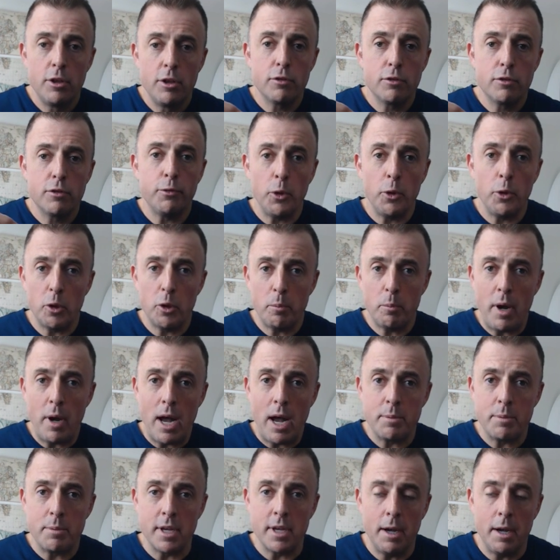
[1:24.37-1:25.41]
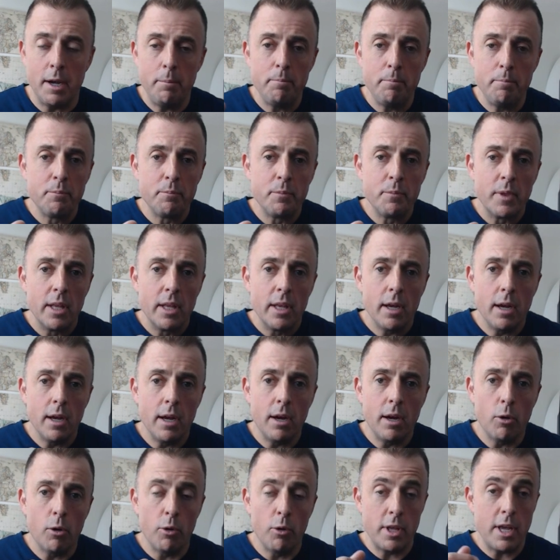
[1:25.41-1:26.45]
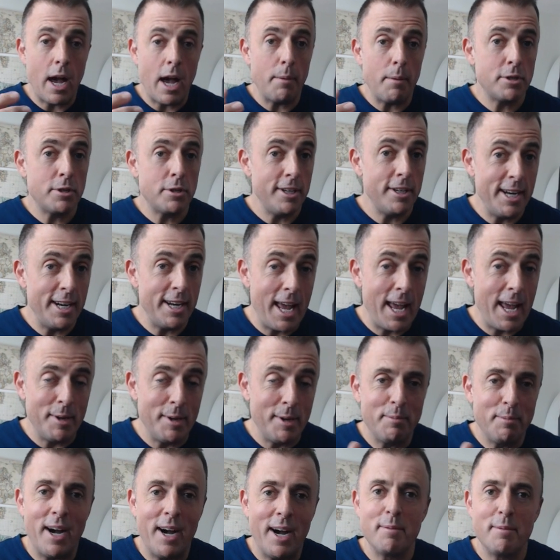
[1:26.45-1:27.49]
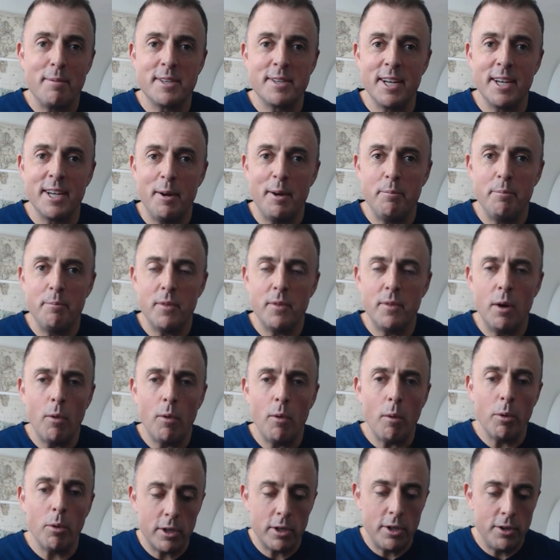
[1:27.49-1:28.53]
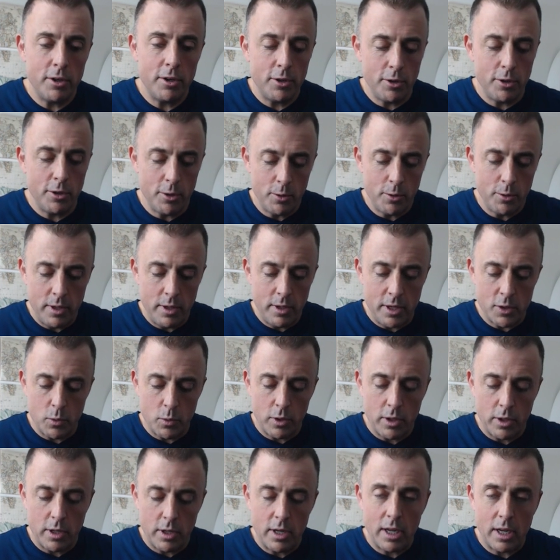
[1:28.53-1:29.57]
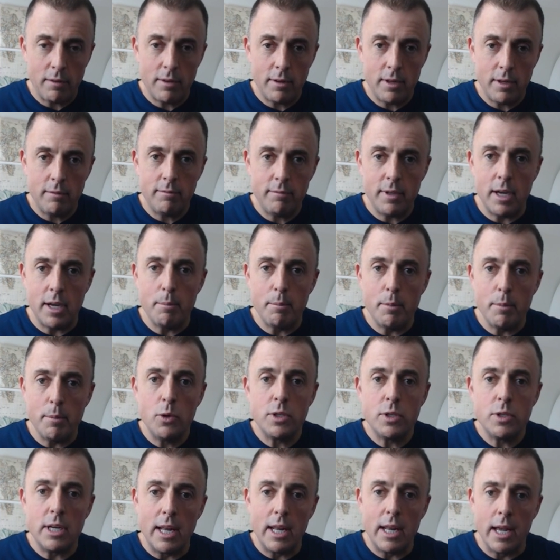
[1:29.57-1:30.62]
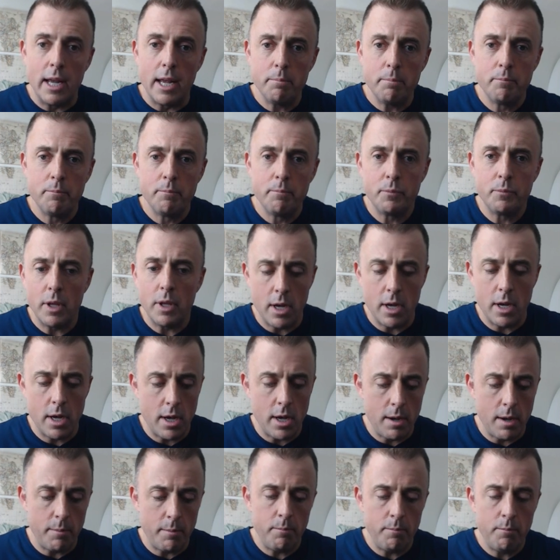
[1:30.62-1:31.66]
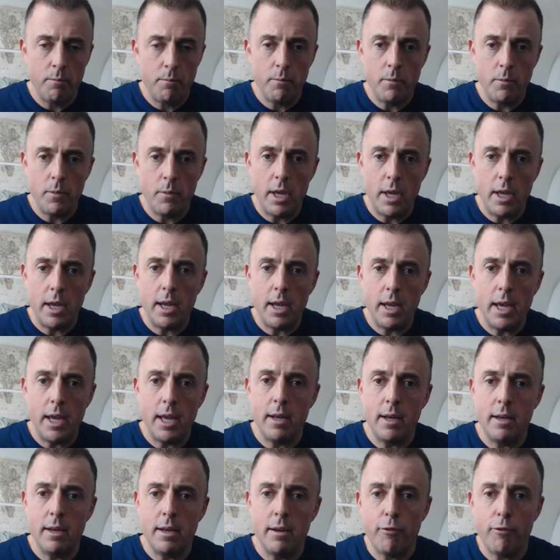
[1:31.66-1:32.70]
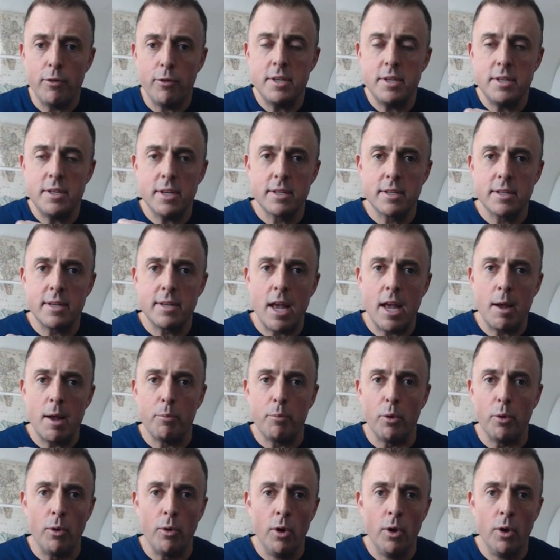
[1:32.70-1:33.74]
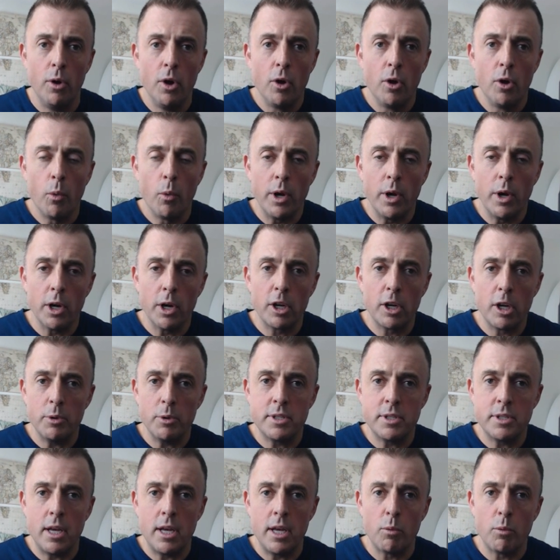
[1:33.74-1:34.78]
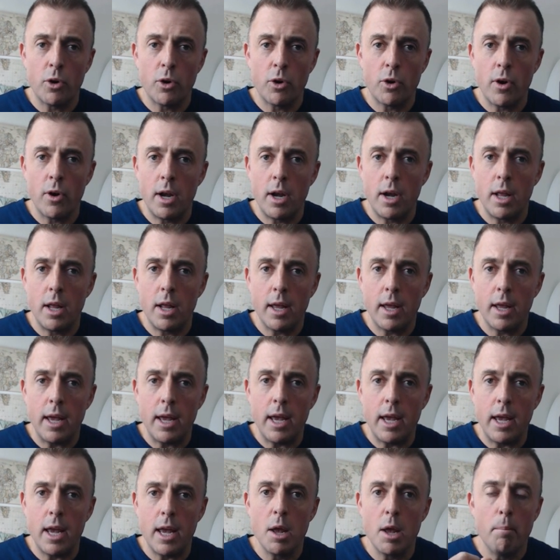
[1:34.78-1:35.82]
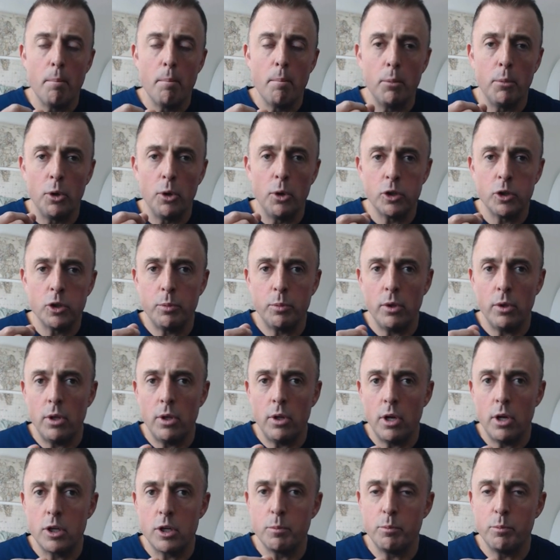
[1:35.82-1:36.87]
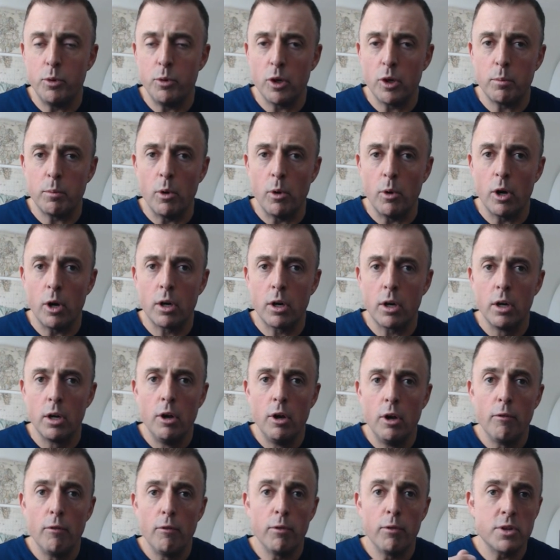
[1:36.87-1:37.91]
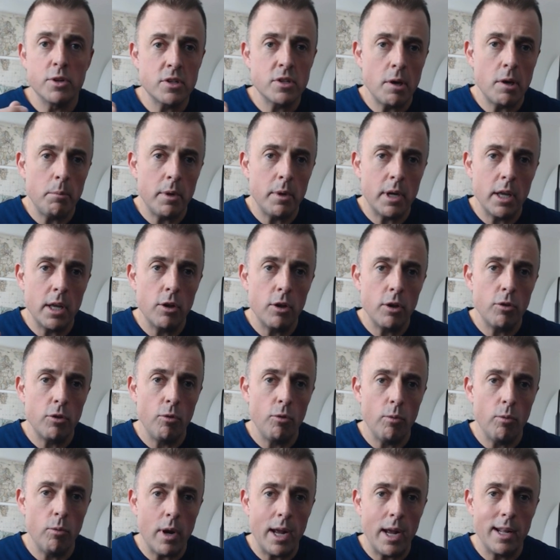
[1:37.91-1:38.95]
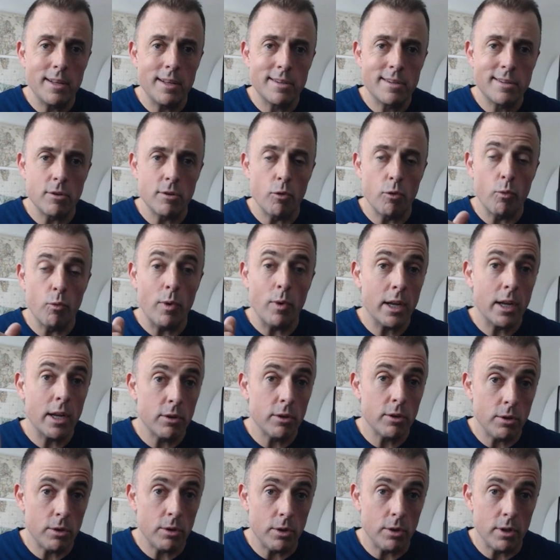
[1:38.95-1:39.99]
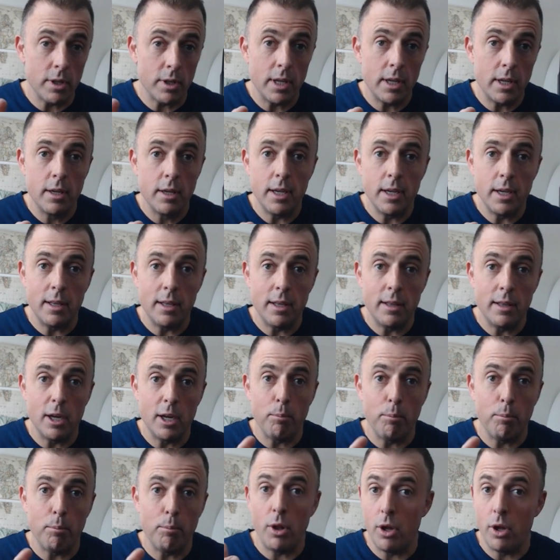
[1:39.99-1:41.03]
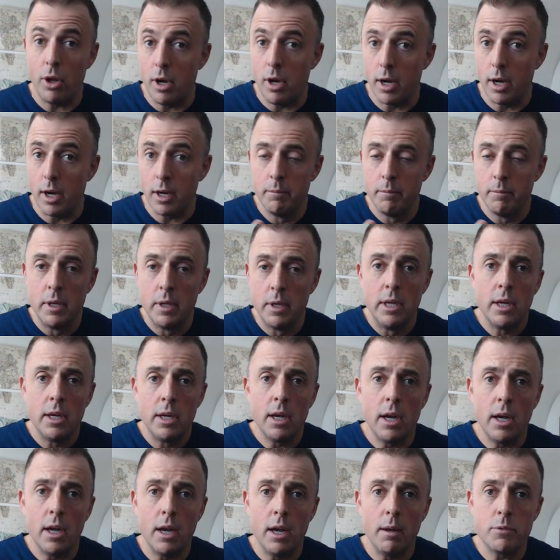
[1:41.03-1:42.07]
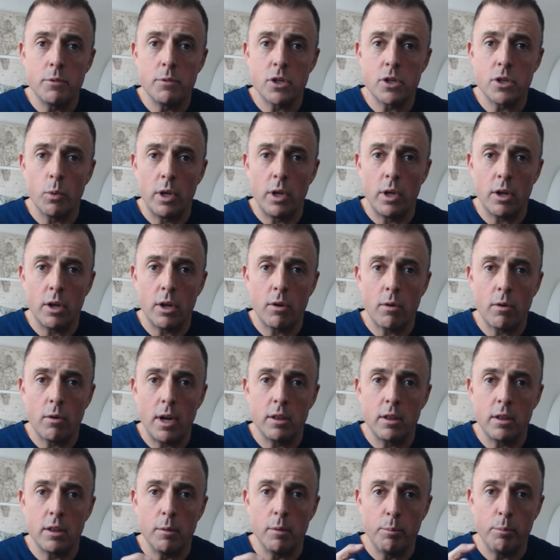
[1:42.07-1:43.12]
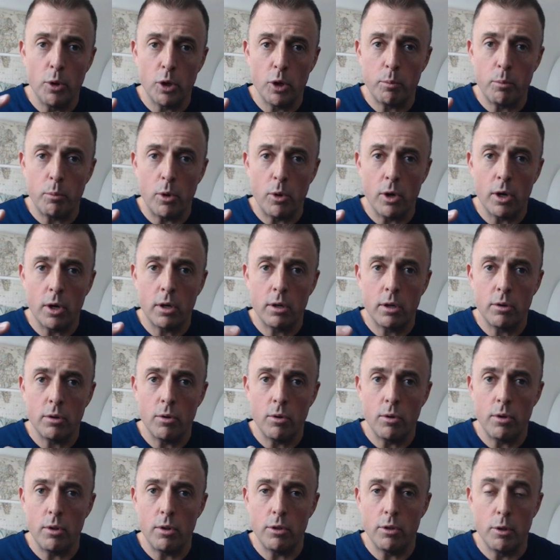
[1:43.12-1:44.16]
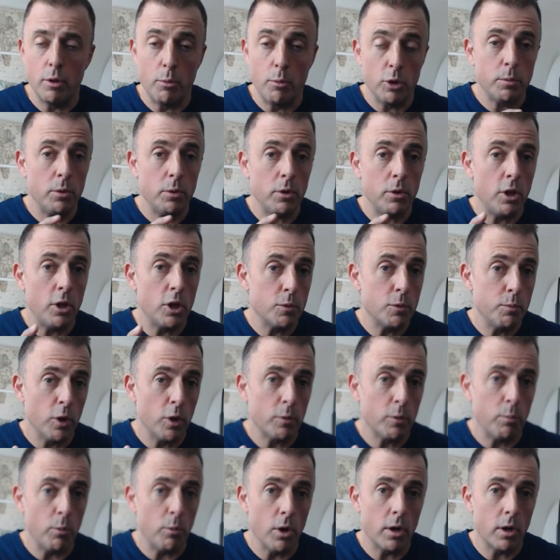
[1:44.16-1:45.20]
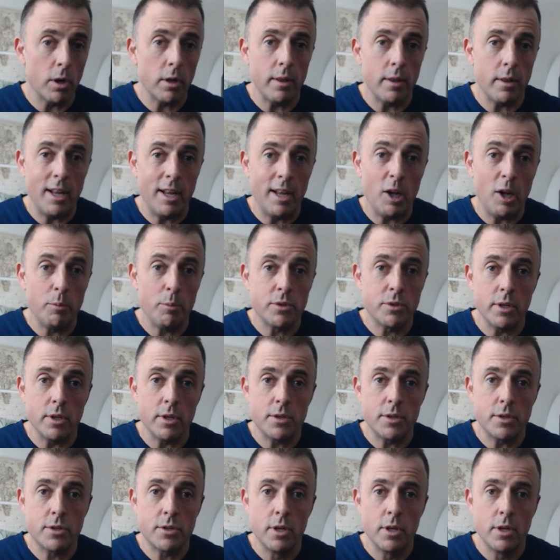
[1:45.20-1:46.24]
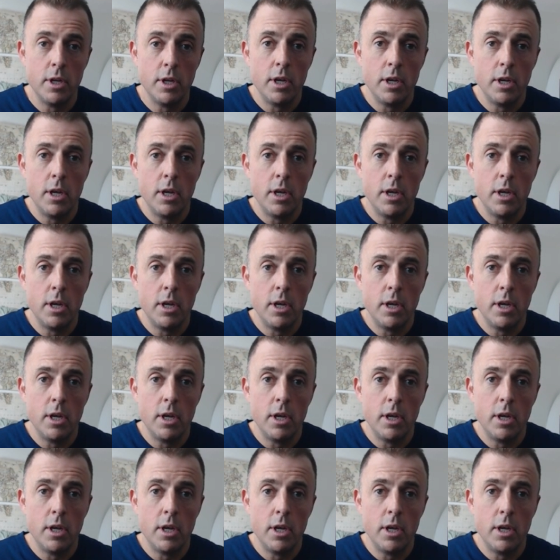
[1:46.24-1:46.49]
This folder pops up, or the option to name it pops up. And what we're going to do is we're going to give it an emoji name. And for this example, we're going to pretend we're creating a multiple launch bookmark for somebody who writes regularly in their blog. So we're going to create the bookmark, the multiple launch bookmark that helps us